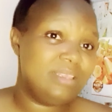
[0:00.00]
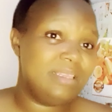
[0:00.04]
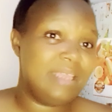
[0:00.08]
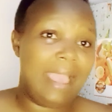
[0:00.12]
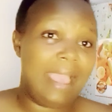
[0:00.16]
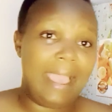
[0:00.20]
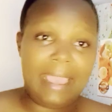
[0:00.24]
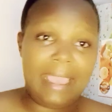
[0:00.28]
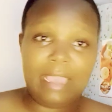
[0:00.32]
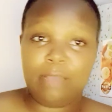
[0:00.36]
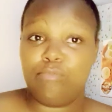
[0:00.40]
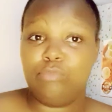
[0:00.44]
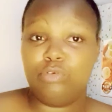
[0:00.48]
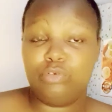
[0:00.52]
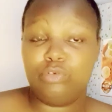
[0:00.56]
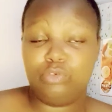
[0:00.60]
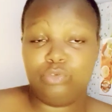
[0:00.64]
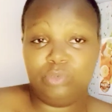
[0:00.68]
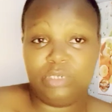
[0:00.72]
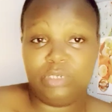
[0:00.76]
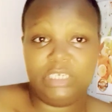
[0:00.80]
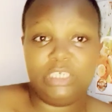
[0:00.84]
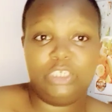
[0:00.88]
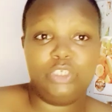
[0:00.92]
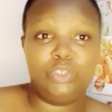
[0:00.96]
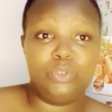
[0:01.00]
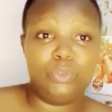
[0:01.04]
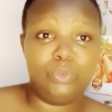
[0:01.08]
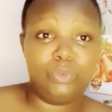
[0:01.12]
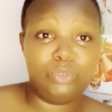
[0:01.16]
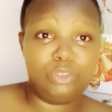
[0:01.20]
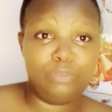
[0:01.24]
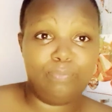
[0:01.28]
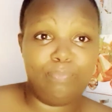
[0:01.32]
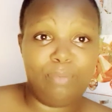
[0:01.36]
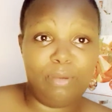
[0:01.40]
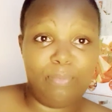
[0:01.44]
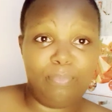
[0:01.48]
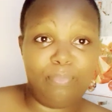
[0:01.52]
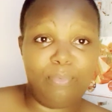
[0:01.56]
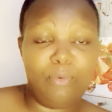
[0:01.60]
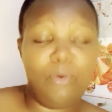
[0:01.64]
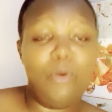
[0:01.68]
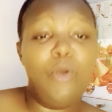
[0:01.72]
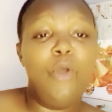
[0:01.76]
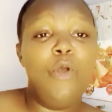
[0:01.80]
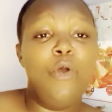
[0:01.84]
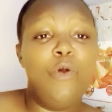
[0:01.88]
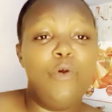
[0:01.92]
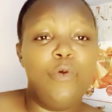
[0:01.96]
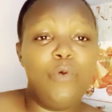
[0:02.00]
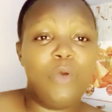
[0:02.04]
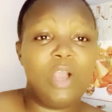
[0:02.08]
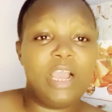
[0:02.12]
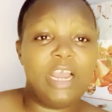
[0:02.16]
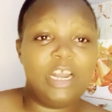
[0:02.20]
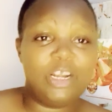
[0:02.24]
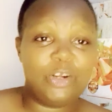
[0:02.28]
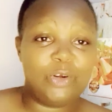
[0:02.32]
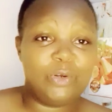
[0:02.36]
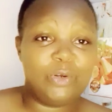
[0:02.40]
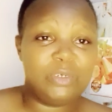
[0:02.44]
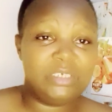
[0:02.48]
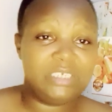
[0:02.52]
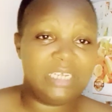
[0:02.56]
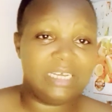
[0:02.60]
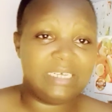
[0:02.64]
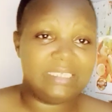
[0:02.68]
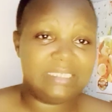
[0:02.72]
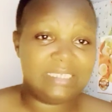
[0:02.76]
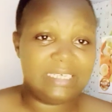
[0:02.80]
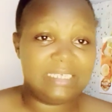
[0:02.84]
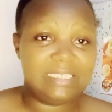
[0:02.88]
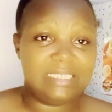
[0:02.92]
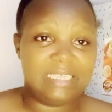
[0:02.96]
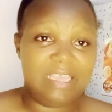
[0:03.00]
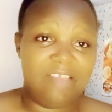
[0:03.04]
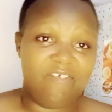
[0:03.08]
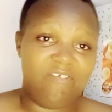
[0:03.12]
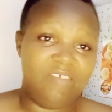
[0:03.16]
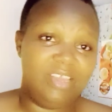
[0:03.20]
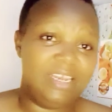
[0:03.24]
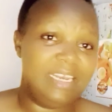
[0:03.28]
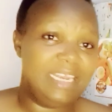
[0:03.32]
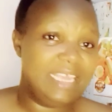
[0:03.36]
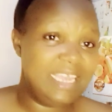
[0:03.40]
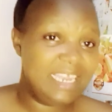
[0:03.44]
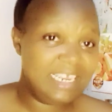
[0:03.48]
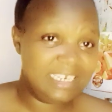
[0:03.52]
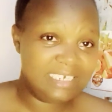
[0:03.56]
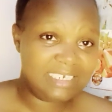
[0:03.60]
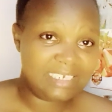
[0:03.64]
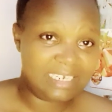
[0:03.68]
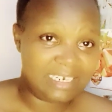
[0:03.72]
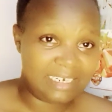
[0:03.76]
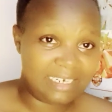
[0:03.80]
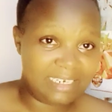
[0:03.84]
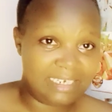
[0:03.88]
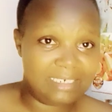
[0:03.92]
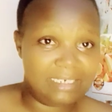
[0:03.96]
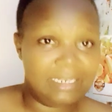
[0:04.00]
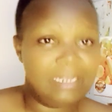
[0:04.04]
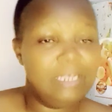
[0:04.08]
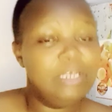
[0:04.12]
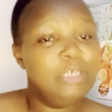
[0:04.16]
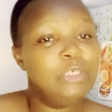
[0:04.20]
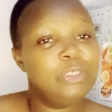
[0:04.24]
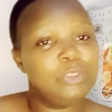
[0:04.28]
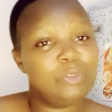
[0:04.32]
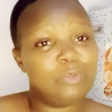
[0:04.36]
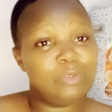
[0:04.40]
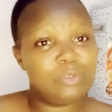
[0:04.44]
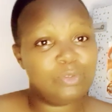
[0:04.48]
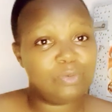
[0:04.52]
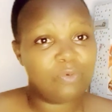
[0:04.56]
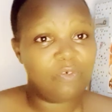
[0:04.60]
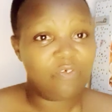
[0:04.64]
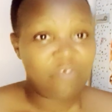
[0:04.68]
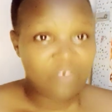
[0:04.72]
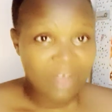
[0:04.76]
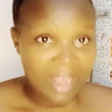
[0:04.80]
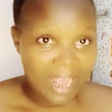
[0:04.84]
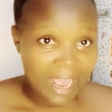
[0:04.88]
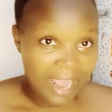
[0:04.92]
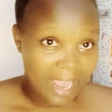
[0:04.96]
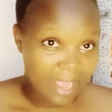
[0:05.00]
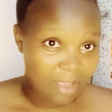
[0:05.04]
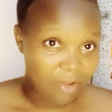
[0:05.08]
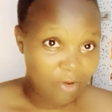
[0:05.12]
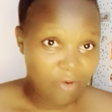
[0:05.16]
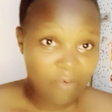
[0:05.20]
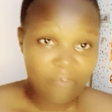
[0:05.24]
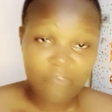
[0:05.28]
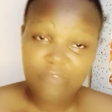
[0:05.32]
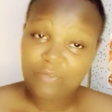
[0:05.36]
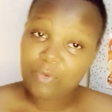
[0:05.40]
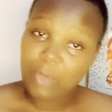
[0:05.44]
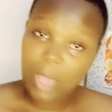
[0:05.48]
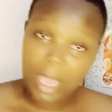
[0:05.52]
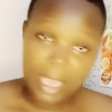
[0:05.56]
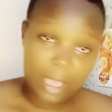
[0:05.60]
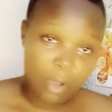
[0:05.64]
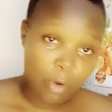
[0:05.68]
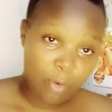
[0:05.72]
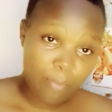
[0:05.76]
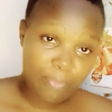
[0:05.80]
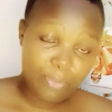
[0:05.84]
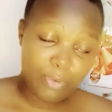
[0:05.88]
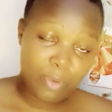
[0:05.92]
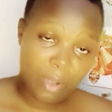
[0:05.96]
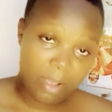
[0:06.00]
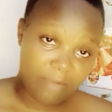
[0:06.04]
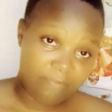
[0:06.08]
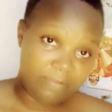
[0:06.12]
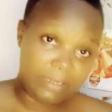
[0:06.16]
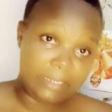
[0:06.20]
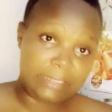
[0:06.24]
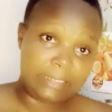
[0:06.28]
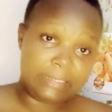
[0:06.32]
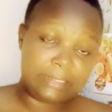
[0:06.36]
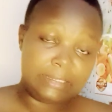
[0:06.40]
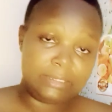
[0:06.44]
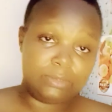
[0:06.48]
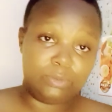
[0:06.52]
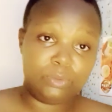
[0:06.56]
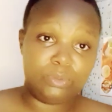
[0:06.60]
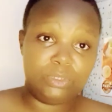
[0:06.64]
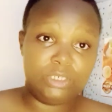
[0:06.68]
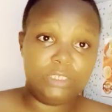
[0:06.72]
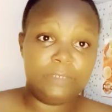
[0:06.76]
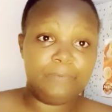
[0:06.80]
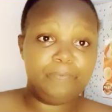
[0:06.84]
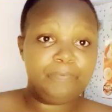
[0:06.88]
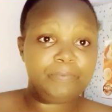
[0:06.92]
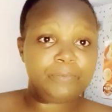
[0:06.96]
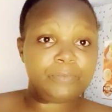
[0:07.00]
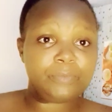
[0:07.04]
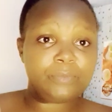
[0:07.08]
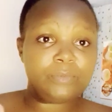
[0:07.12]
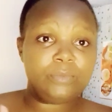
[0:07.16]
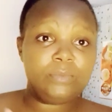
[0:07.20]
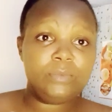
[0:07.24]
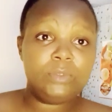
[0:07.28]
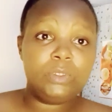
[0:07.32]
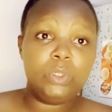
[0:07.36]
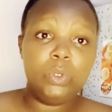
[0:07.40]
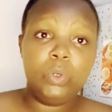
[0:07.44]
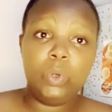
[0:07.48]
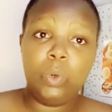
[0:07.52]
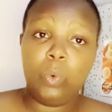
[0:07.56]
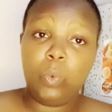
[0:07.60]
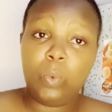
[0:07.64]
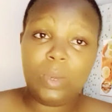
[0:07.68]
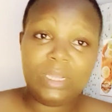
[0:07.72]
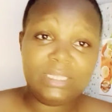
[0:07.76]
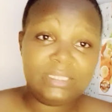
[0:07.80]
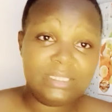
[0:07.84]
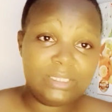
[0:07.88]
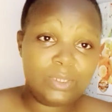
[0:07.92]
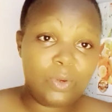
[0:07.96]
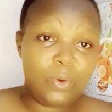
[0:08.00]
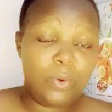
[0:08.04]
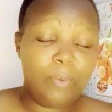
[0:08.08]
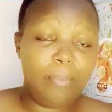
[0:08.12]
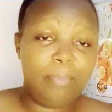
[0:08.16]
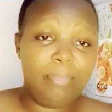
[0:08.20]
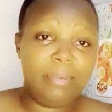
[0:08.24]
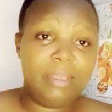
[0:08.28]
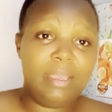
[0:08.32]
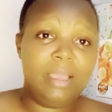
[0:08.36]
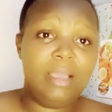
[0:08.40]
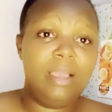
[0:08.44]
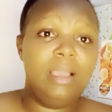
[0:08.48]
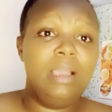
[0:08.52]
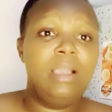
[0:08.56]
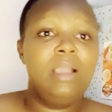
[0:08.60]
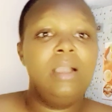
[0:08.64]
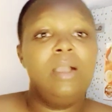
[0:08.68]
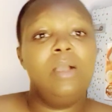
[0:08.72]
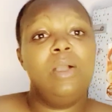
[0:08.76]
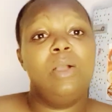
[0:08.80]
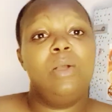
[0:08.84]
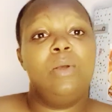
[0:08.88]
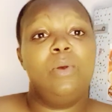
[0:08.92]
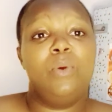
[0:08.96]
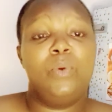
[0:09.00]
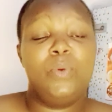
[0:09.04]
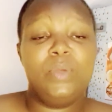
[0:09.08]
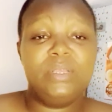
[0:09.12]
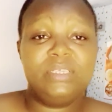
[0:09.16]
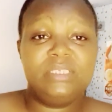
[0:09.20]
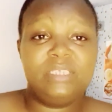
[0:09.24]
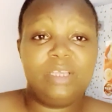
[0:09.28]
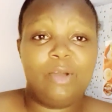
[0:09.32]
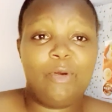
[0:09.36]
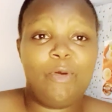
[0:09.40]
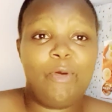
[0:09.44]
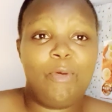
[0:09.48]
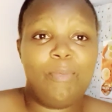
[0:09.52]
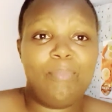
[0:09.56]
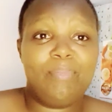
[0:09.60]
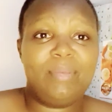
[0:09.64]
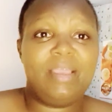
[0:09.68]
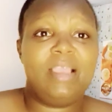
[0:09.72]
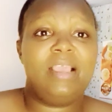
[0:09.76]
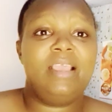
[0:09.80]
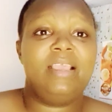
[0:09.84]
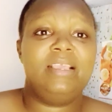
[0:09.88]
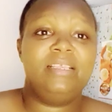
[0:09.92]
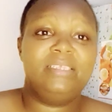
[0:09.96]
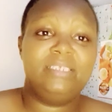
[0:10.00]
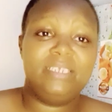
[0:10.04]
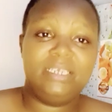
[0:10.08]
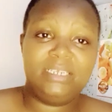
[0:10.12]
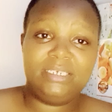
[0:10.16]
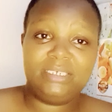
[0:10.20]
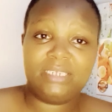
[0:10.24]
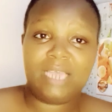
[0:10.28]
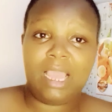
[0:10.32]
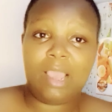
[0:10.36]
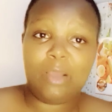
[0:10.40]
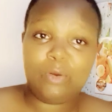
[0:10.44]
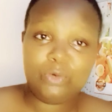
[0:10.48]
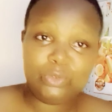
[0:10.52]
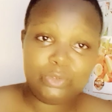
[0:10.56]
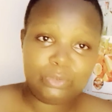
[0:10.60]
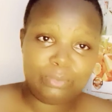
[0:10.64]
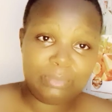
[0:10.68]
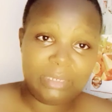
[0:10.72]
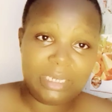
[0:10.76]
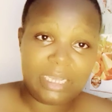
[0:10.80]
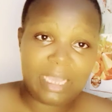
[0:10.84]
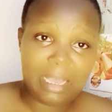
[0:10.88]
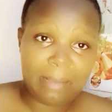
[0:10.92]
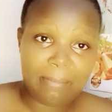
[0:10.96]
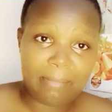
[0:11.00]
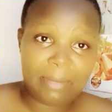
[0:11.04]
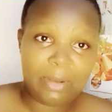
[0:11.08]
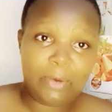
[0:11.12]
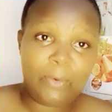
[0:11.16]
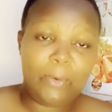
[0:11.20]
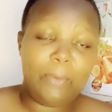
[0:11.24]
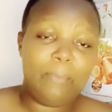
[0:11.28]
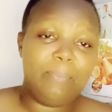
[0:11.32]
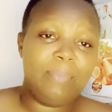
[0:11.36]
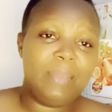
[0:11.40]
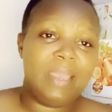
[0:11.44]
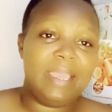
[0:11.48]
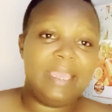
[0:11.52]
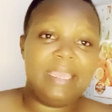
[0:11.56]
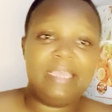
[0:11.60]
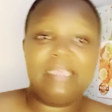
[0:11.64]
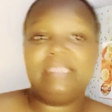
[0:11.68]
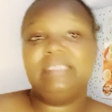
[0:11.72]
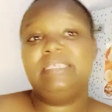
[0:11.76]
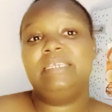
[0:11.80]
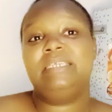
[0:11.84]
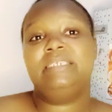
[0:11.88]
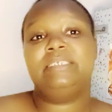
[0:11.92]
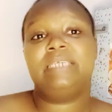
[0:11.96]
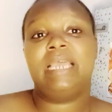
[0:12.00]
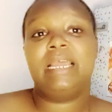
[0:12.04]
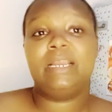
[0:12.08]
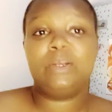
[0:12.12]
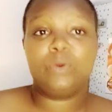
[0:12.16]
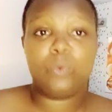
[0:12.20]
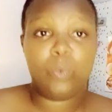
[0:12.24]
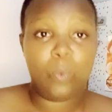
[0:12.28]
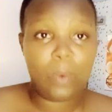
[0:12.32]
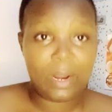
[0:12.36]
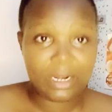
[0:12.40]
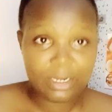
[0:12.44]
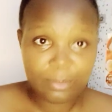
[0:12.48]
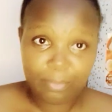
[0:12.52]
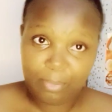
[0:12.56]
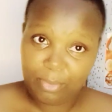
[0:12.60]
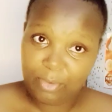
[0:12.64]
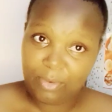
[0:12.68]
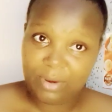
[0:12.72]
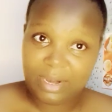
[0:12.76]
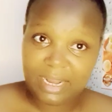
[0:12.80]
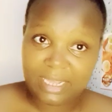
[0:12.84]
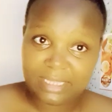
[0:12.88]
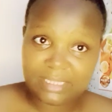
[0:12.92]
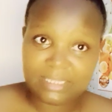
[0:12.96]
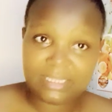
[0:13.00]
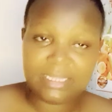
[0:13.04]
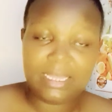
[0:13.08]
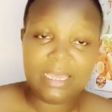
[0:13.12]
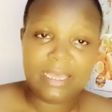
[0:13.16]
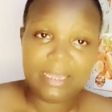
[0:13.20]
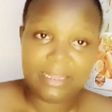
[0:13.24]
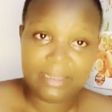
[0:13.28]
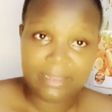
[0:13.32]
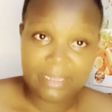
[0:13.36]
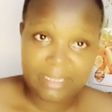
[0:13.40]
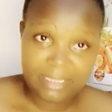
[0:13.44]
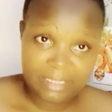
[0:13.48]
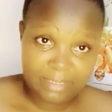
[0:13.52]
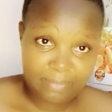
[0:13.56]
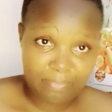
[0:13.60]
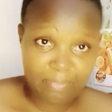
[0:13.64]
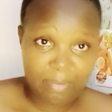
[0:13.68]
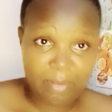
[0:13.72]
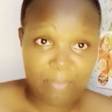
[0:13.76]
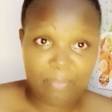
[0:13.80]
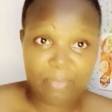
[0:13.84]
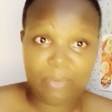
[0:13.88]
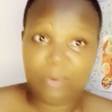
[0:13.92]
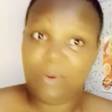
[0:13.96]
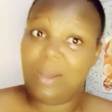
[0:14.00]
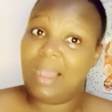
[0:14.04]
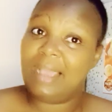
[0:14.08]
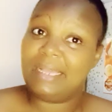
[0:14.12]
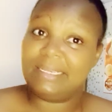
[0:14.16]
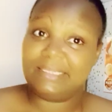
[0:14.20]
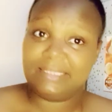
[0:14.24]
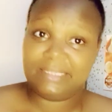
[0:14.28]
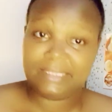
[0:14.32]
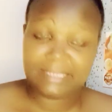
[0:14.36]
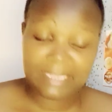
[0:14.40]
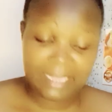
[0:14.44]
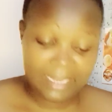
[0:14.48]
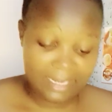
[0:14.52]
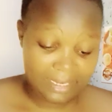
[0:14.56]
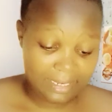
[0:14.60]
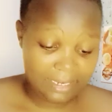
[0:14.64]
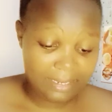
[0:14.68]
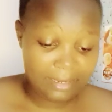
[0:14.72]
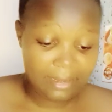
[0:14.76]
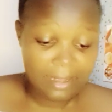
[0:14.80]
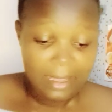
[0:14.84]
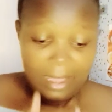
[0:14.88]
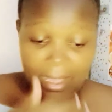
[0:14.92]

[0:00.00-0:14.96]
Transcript: they are able to reach those people who cannot access even internet. So far, I hope you have understood what's Acopia, who is a Acopia agent, how to become a Acopia agent, and what products these people are selling